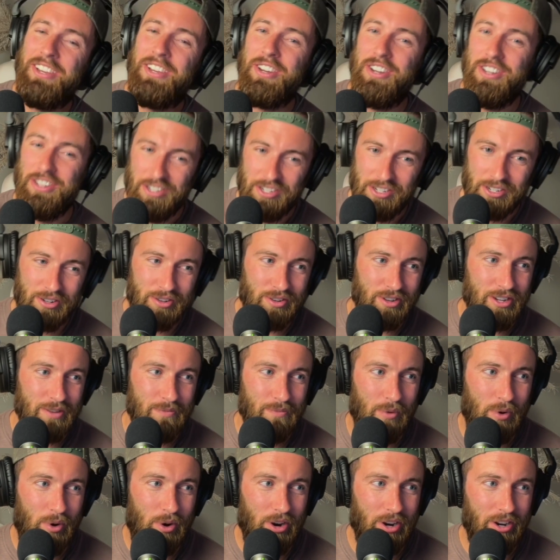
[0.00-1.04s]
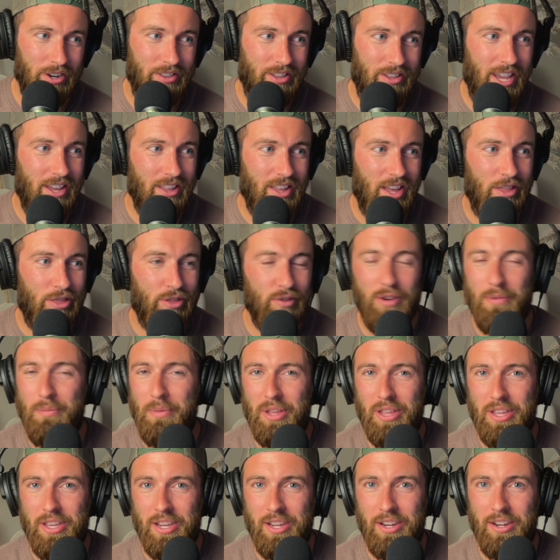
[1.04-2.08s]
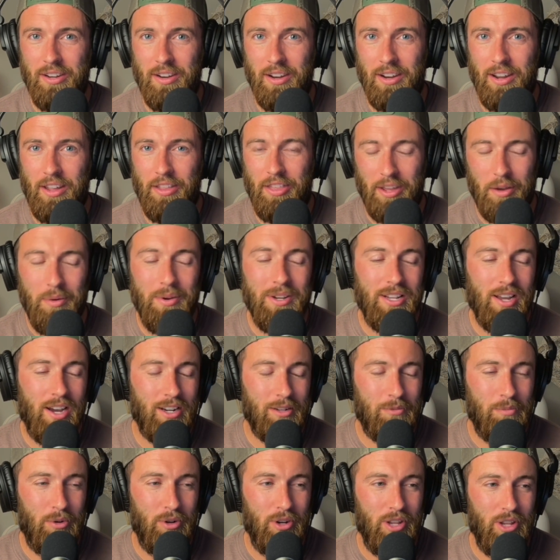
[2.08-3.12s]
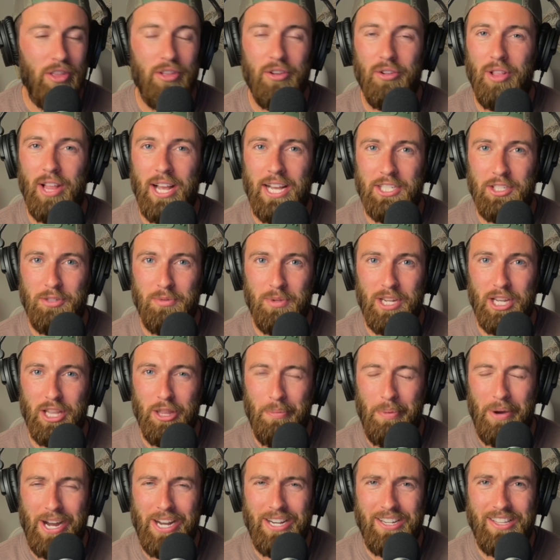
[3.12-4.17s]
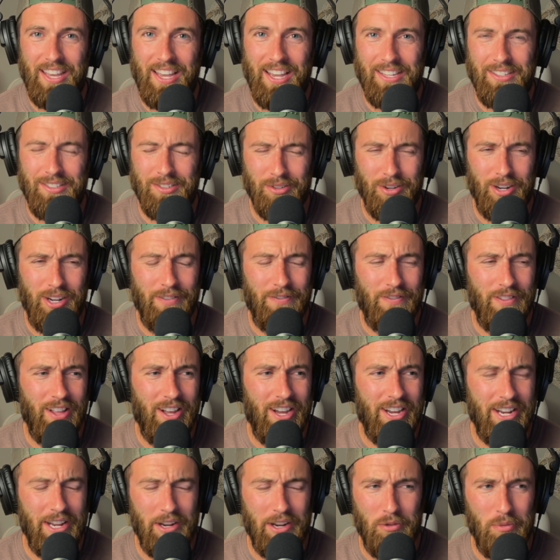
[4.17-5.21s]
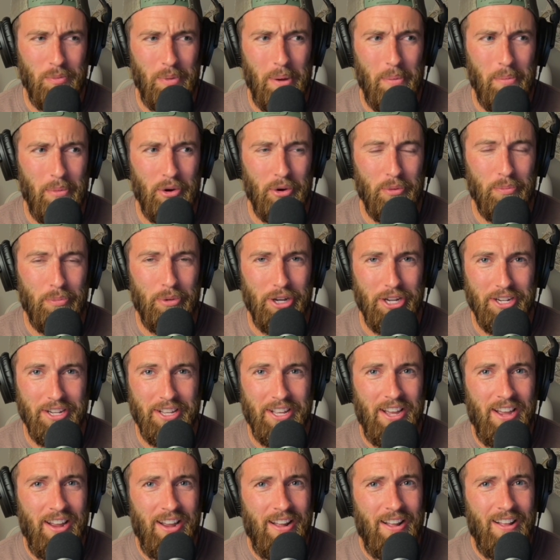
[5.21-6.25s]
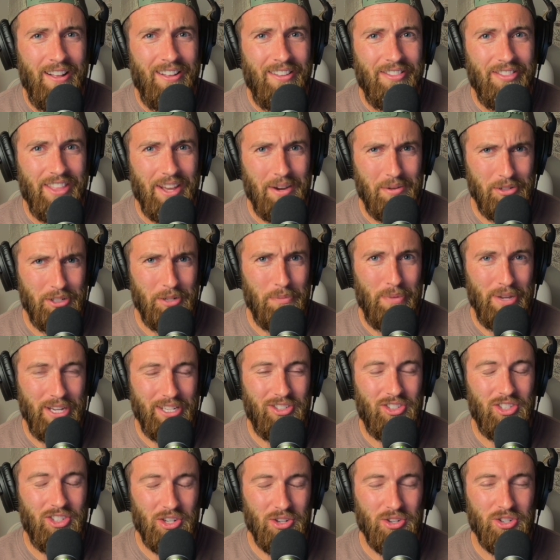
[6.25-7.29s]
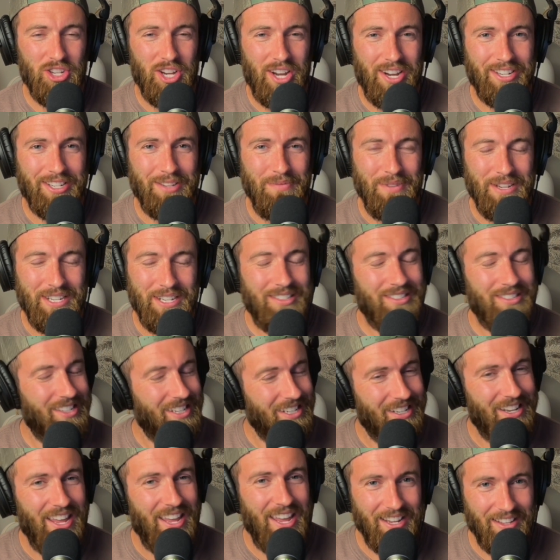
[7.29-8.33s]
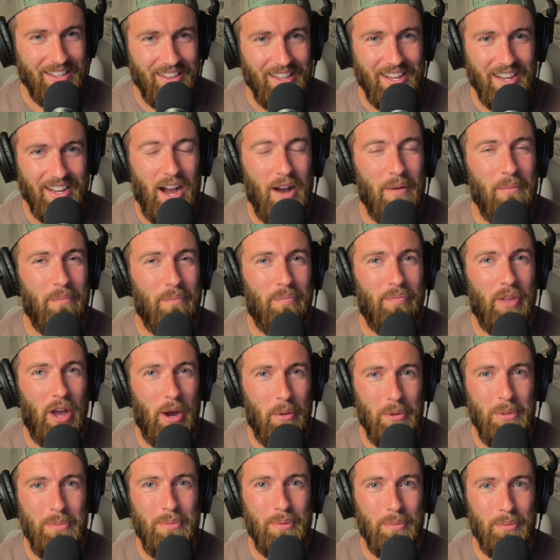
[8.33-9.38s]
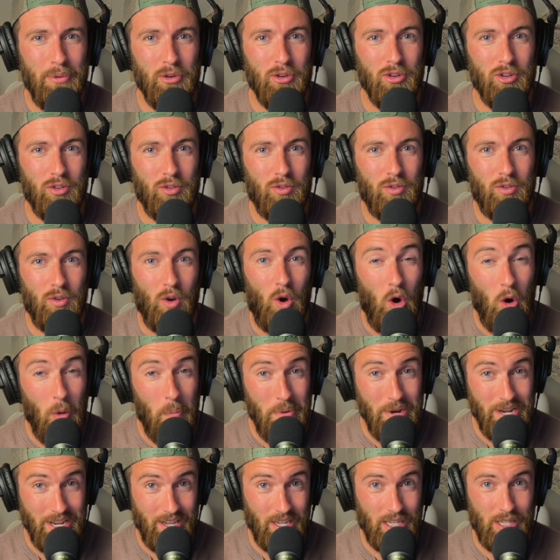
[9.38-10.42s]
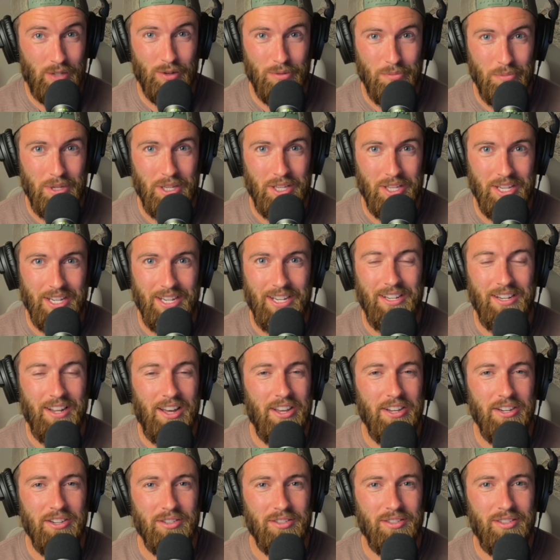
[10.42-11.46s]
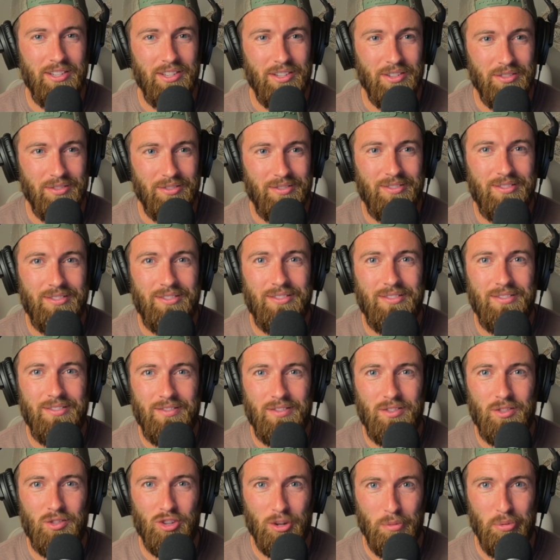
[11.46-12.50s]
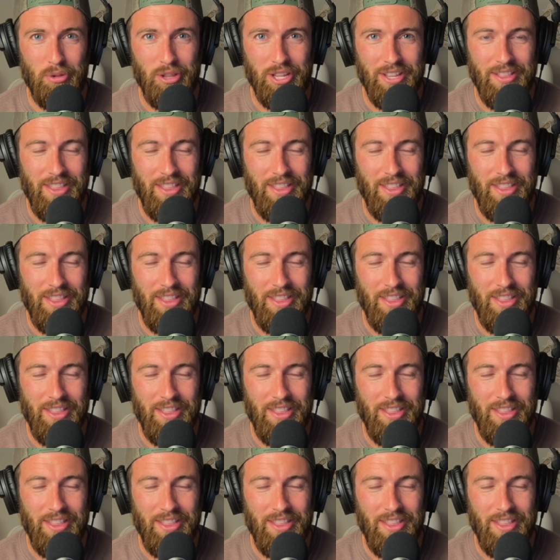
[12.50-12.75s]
Couldn't agree more. Yeah, that three million dollars, I think we talked about either last week on the podcast or offline. I don't remember, but that was a big sticker shock to me, because like, dang, like how, how many people are hoping to get to a million, and now you're, you know, tripling